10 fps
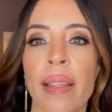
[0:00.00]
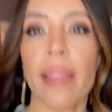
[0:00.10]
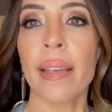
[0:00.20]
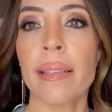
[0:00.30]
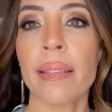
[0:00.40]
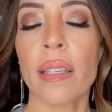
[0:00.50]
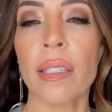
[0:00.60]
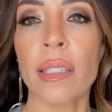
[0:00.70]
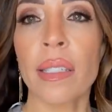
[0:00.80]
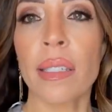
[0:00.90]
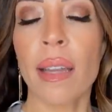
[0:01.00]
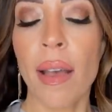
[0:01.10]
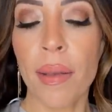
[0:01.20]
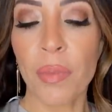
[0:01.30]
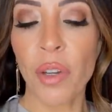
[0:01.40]
This
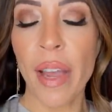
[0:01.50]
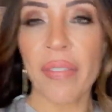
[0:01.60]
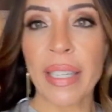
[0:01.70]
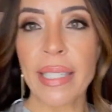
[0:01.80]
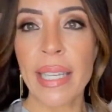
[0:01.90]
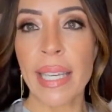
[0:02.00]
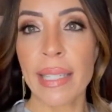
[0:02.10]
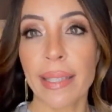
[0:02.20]
um, graphic tee is.